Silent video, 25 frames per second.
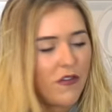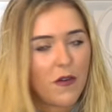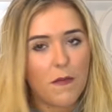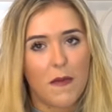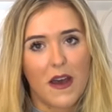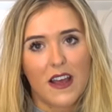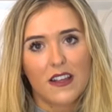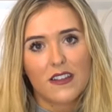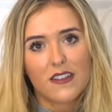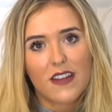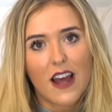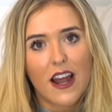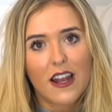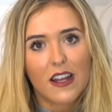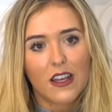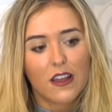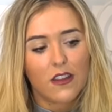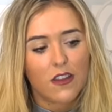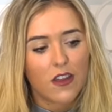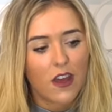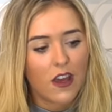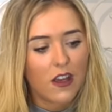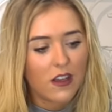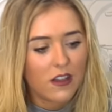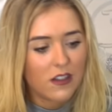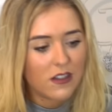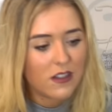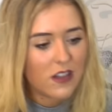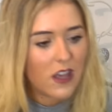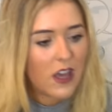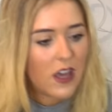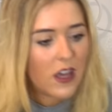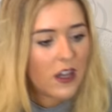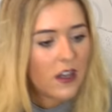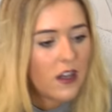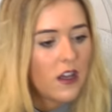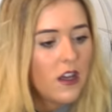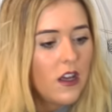of the best tanning things
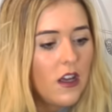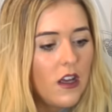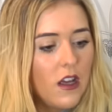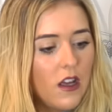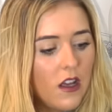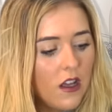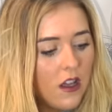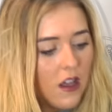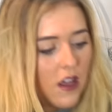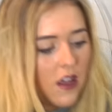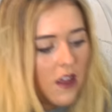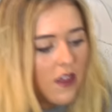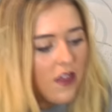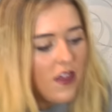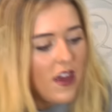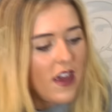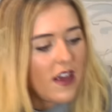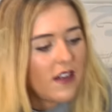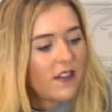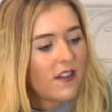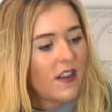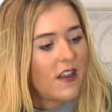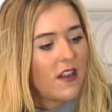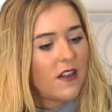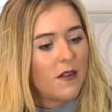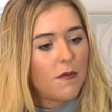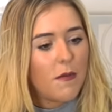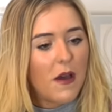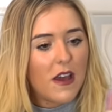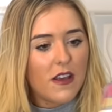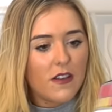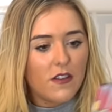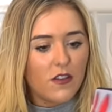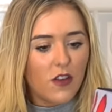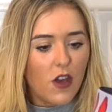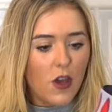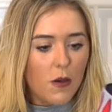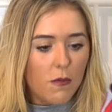in. This is
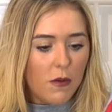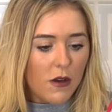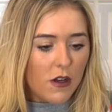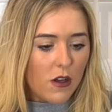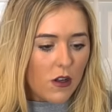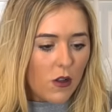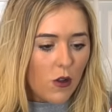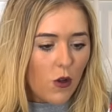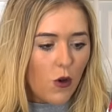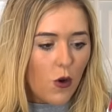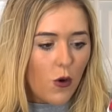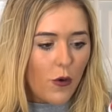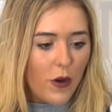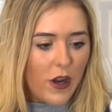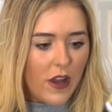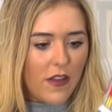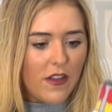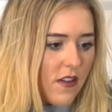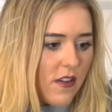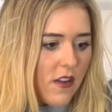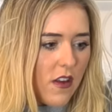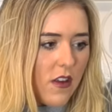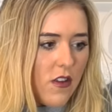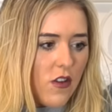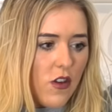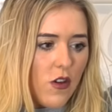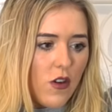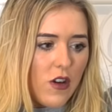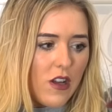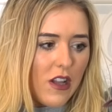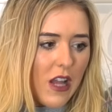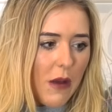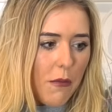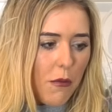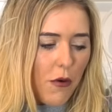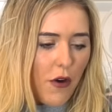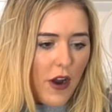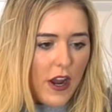by Soap and Glory, it's a new
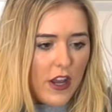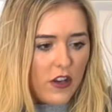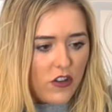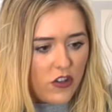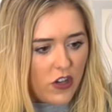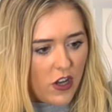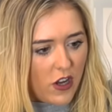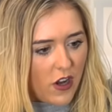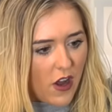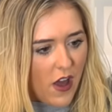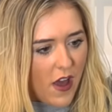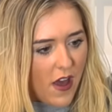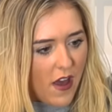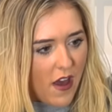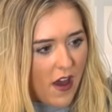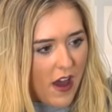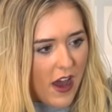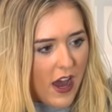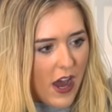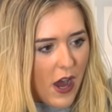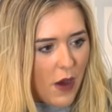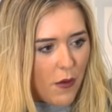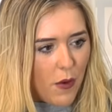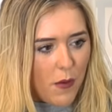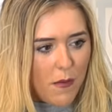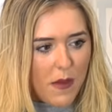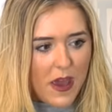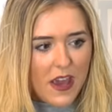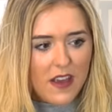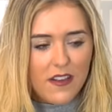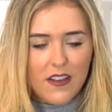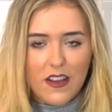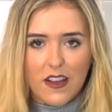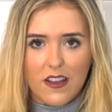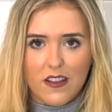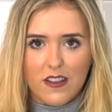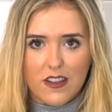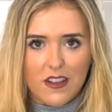collaboration. How
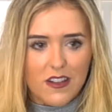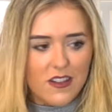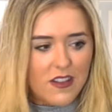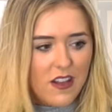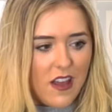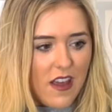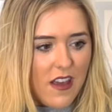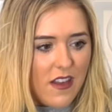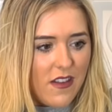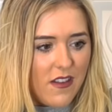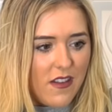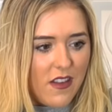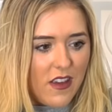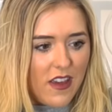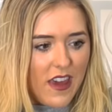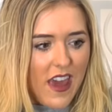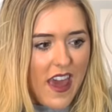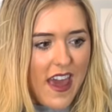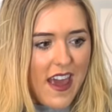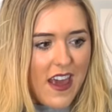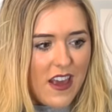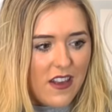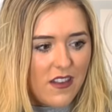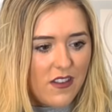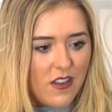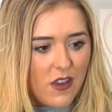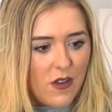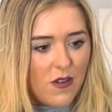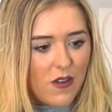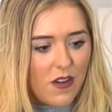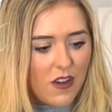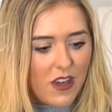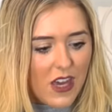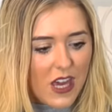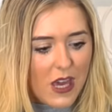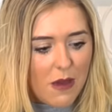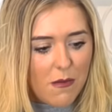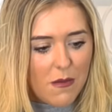amazing is this, is the case? So you
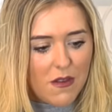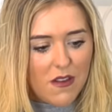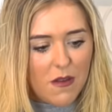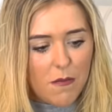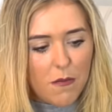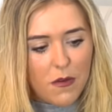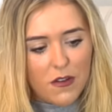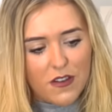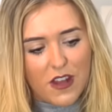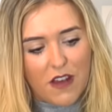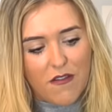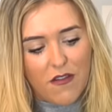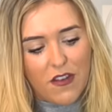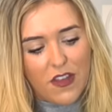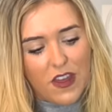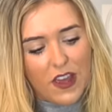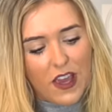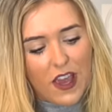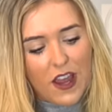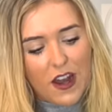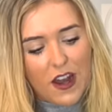could keep this and put everything